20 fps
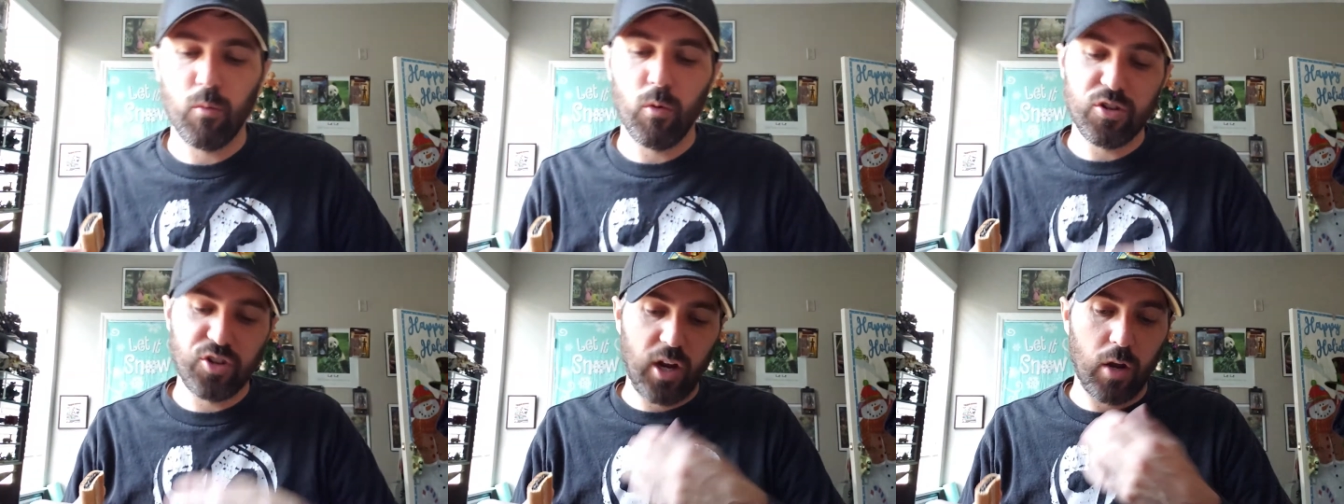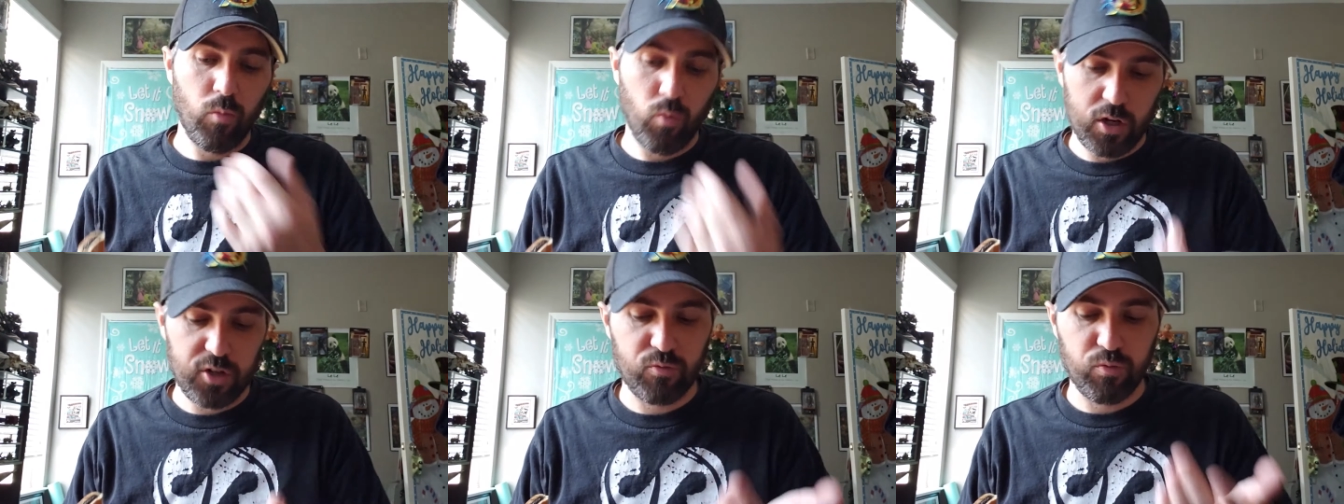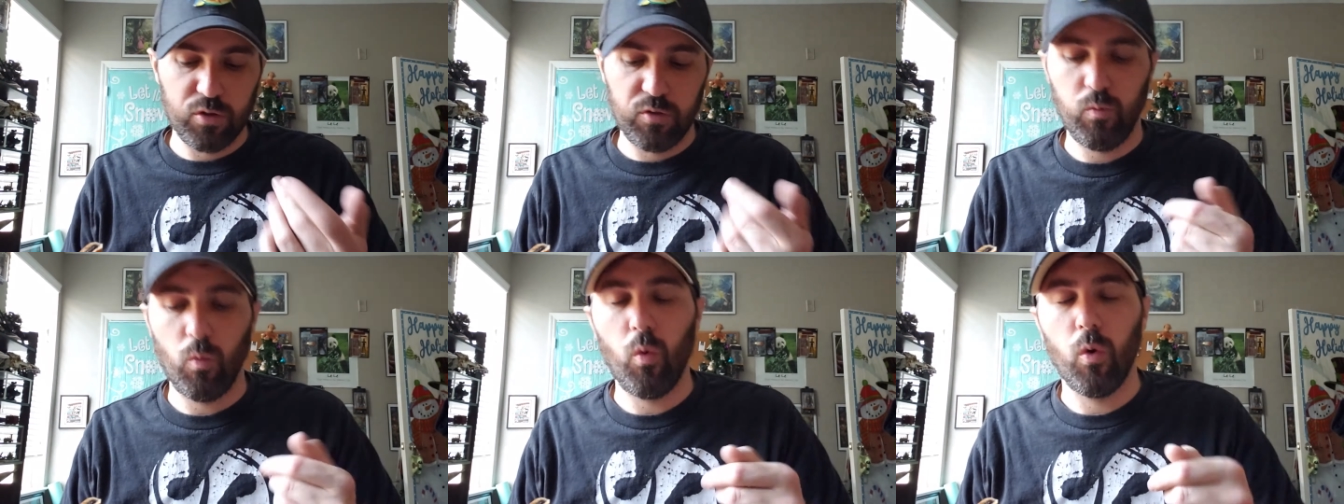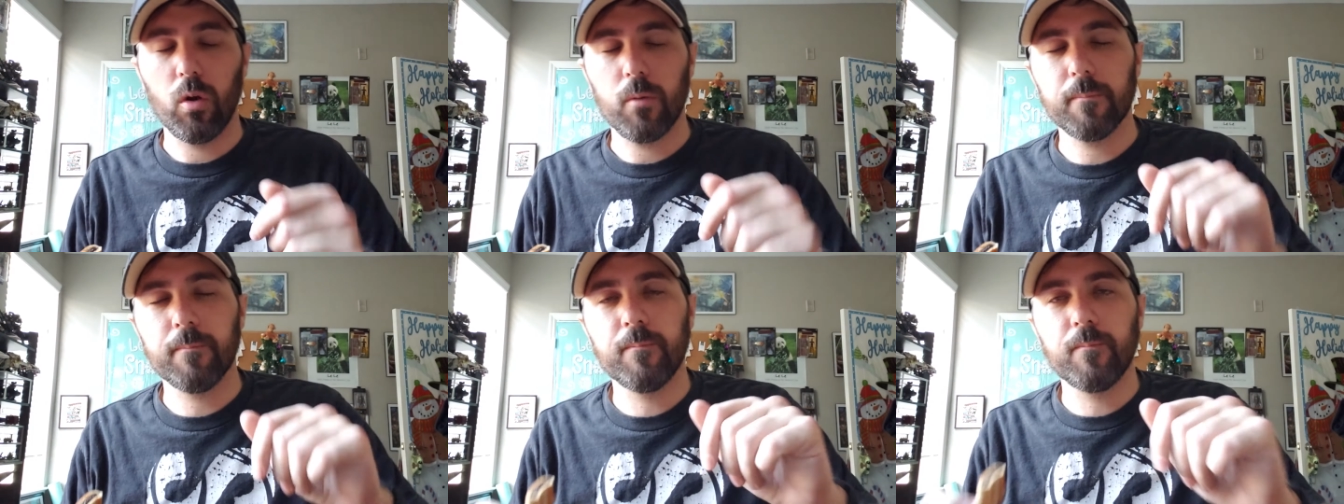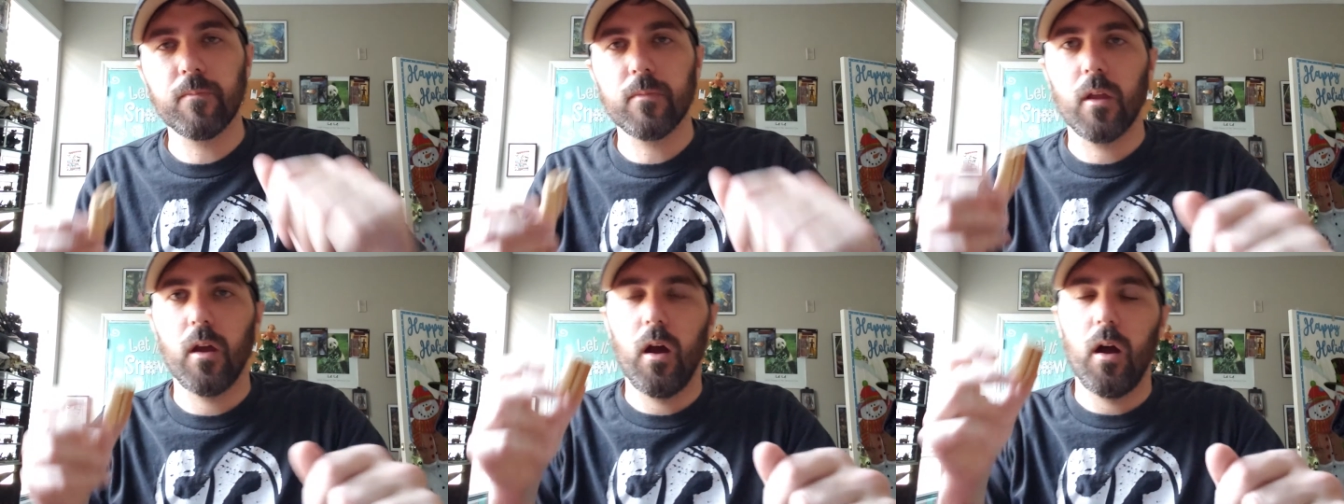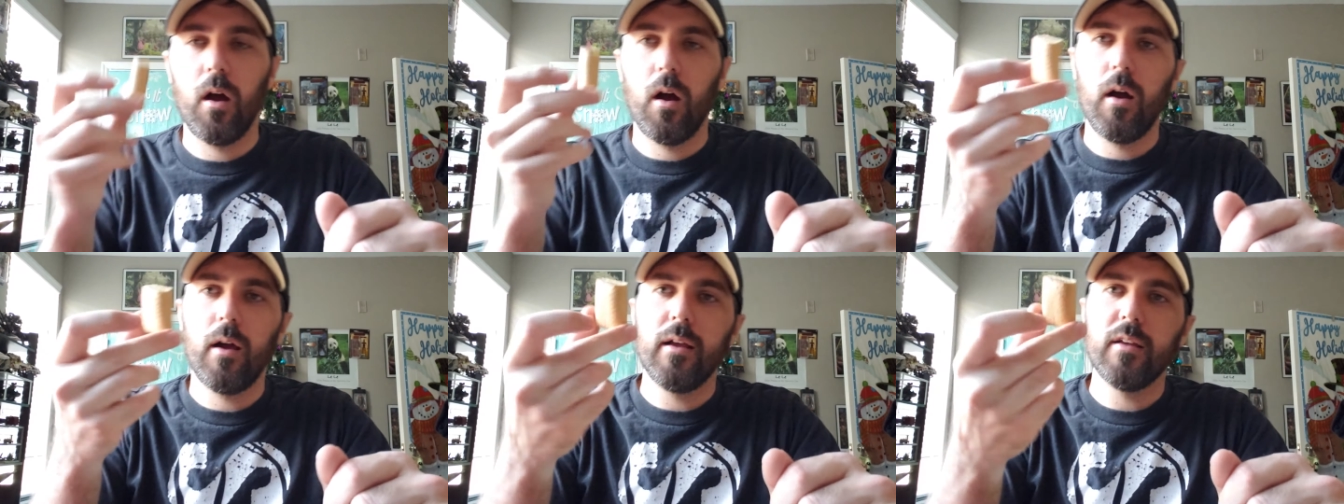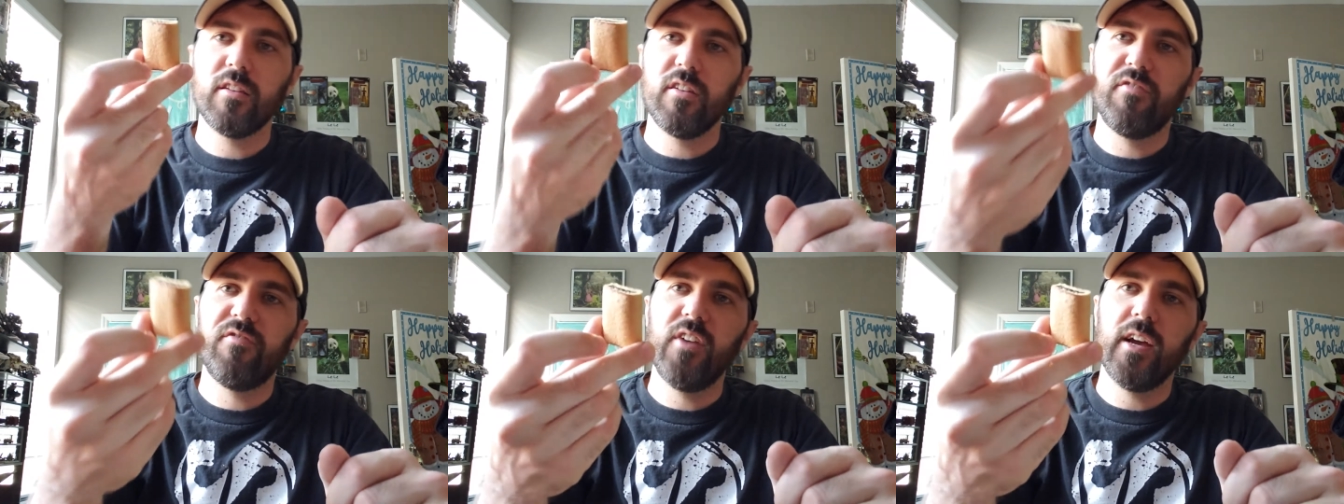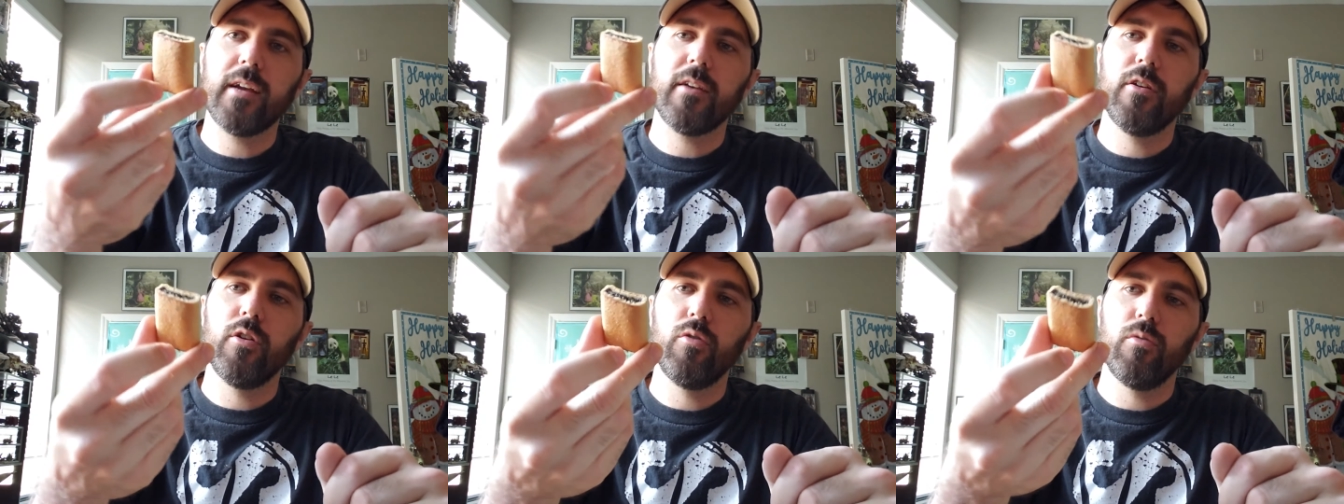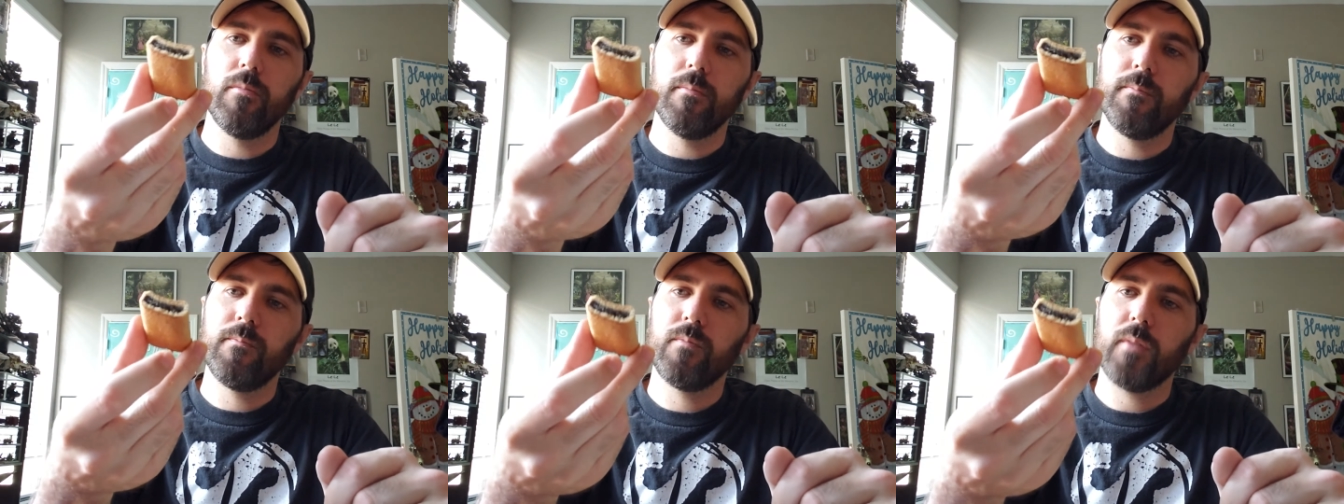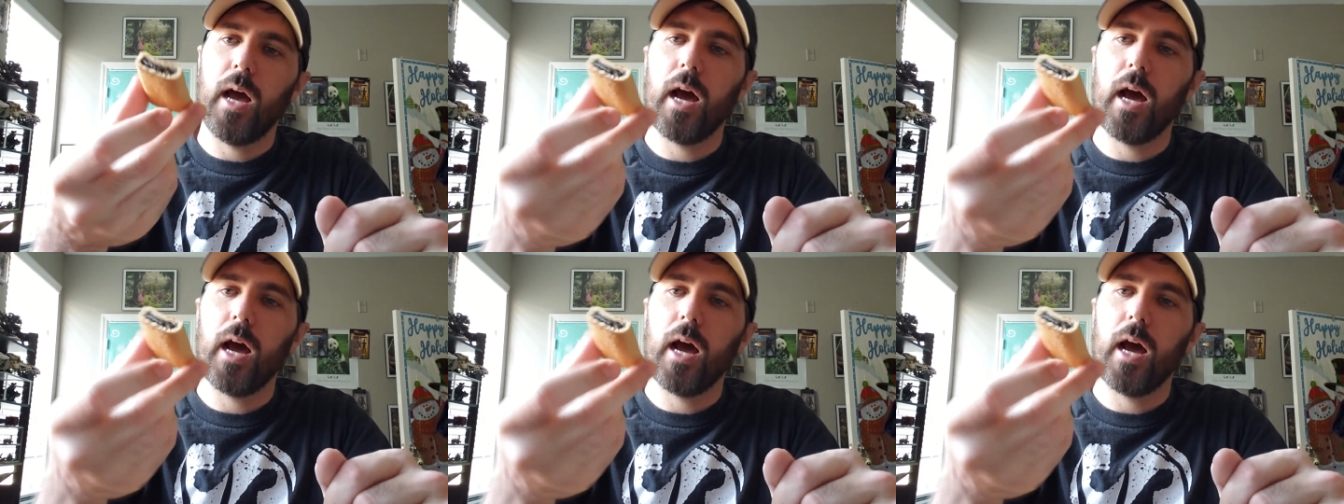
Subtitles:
which I wish was warm, is a Fig Newton.